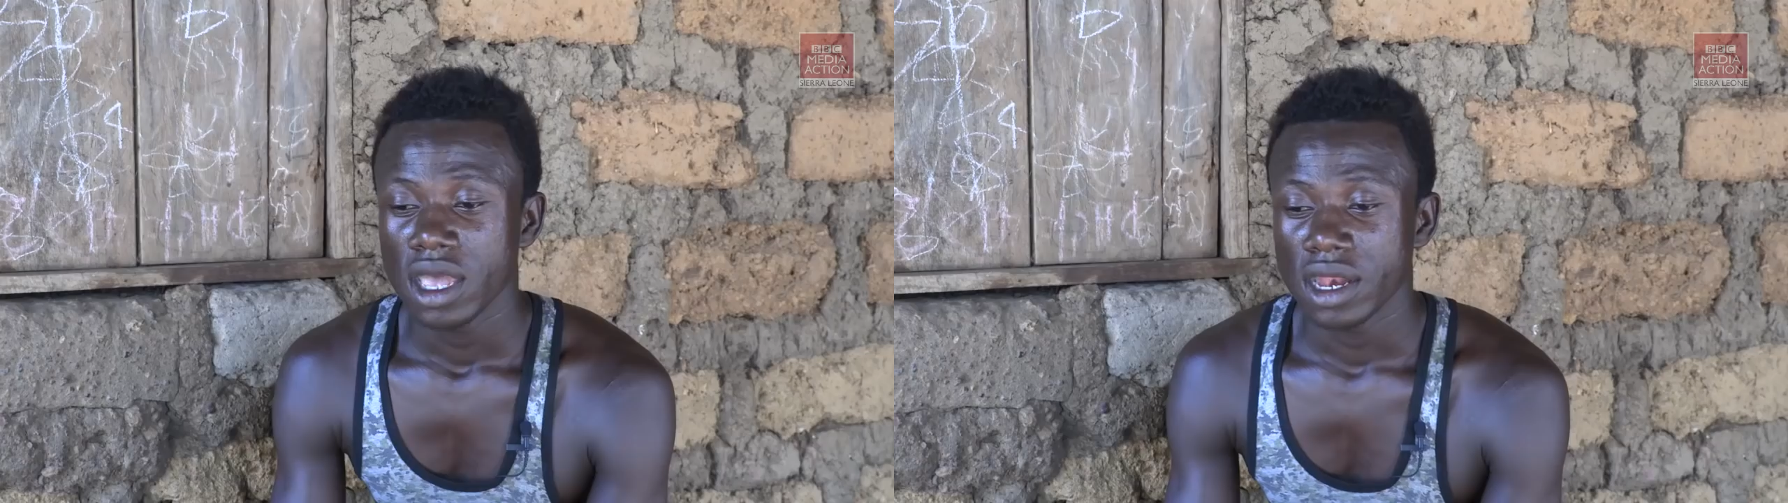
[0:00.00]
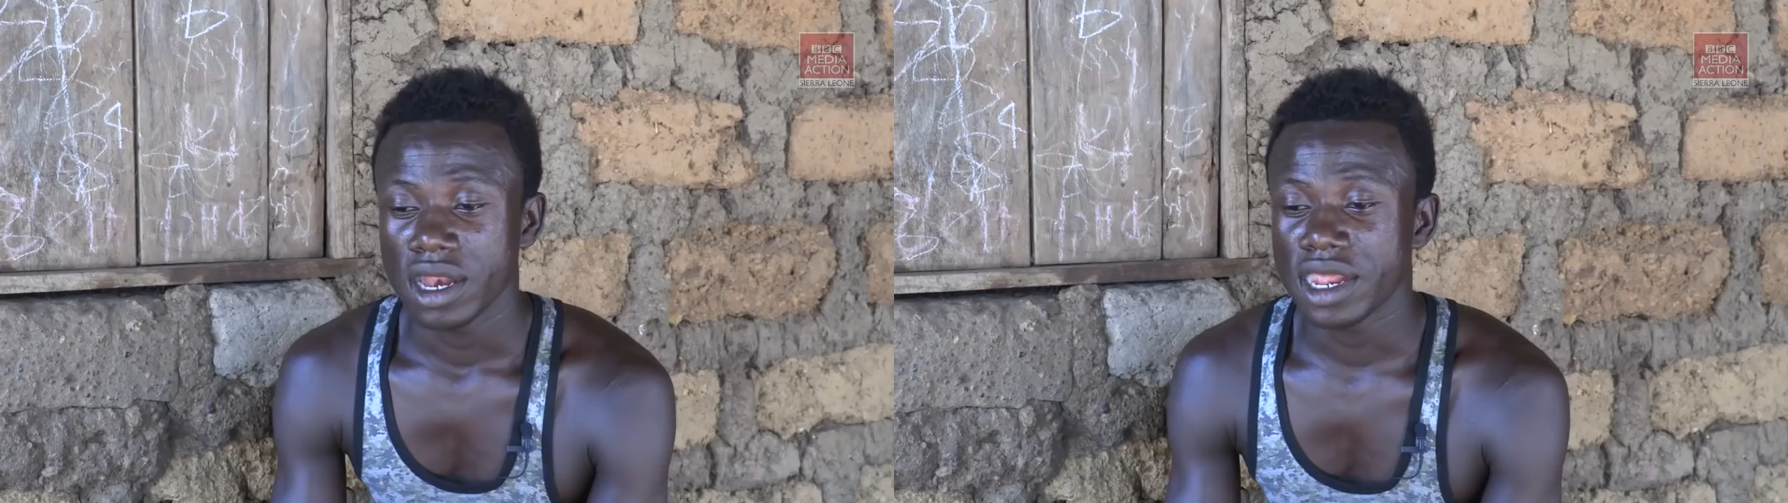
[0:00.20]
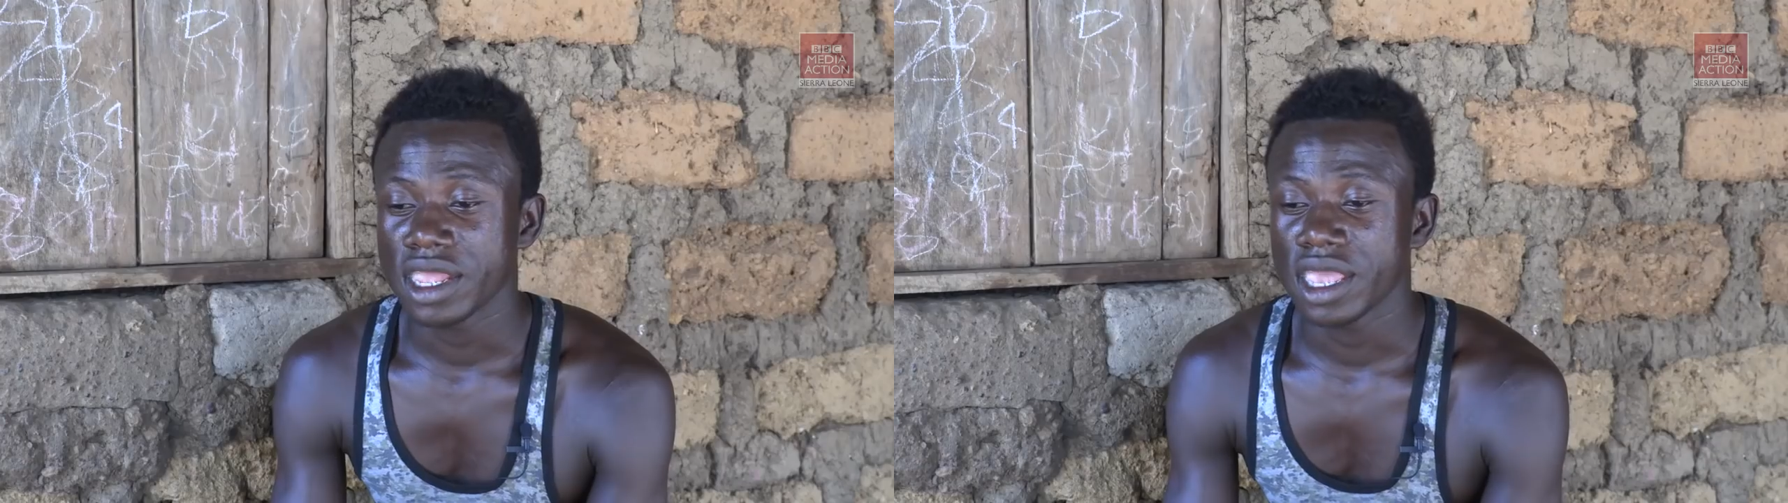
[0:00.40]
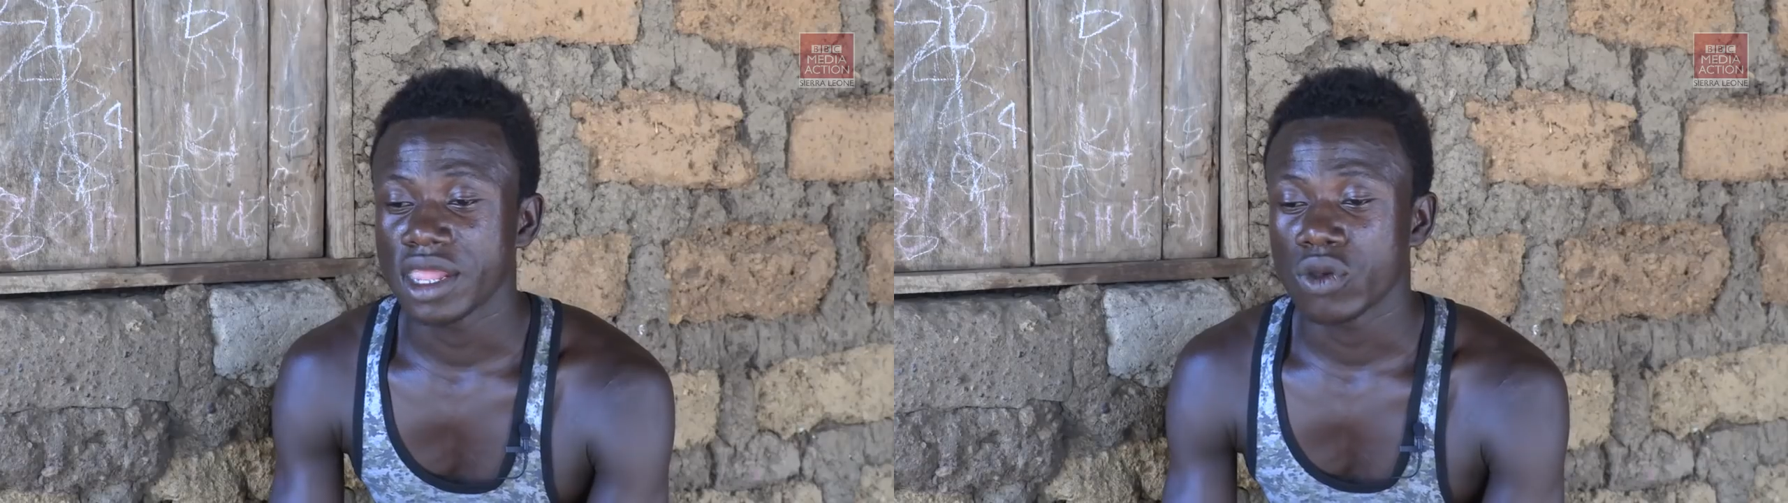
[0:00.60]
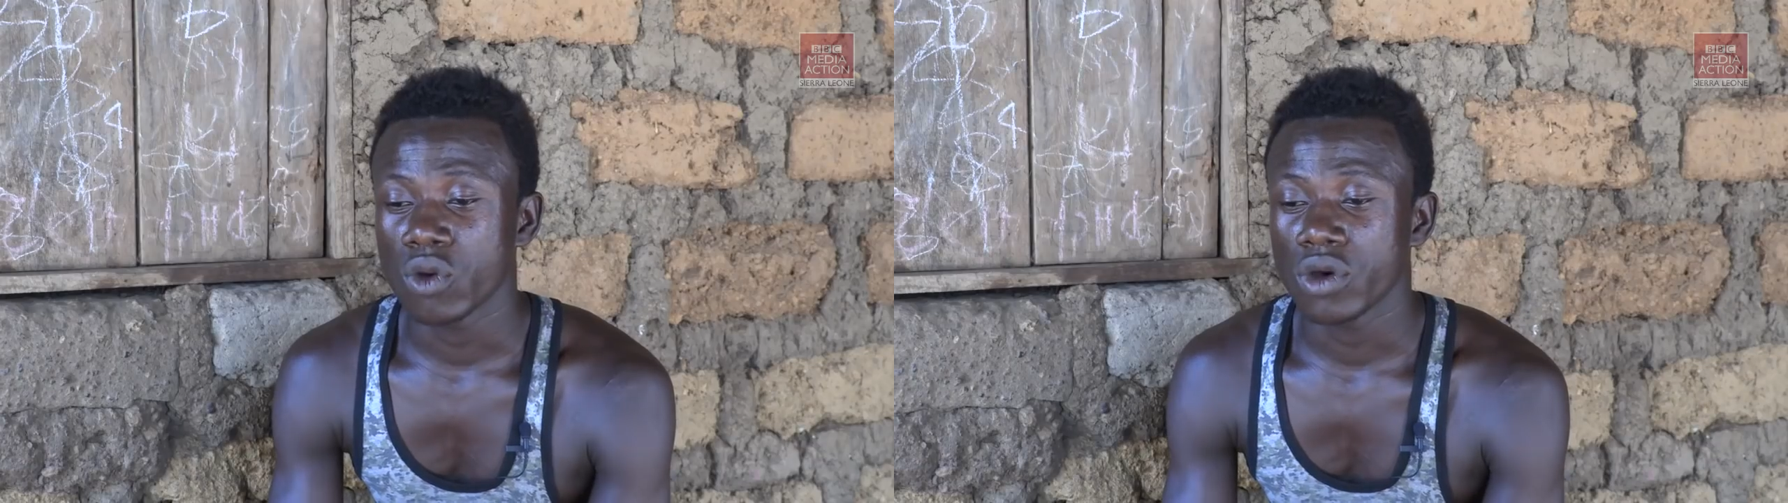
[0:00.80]
let them
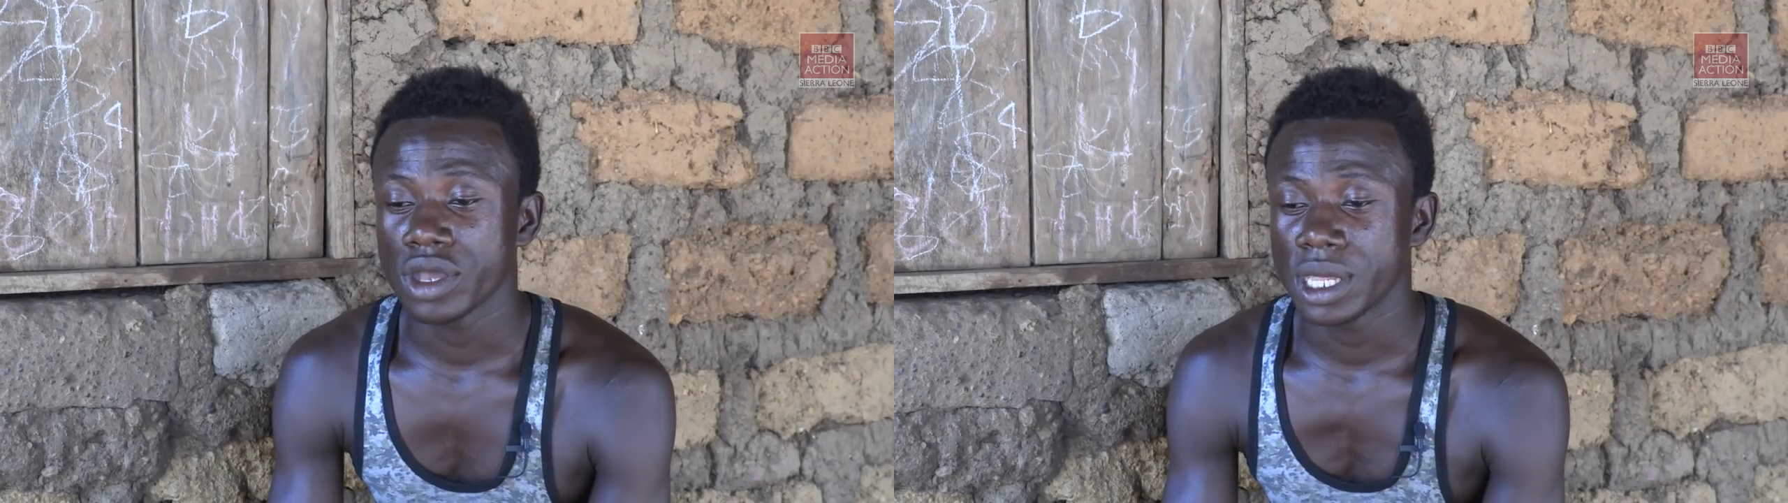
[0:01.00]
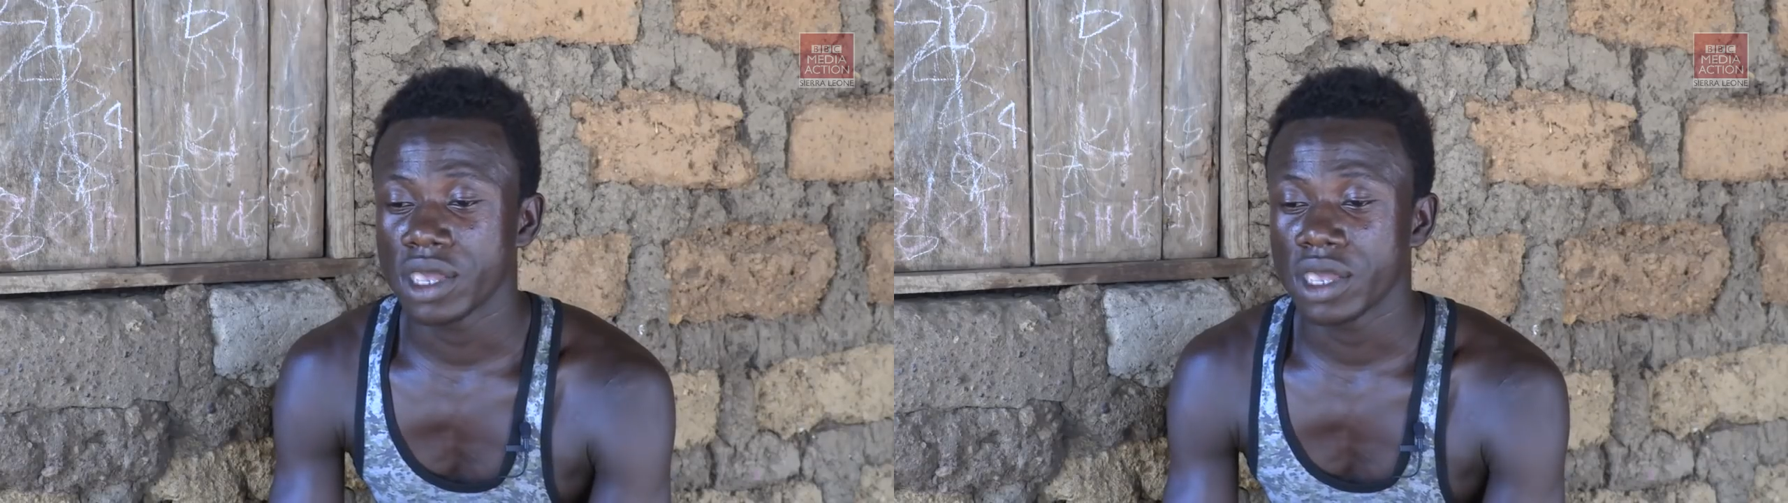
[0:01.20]
get the courage,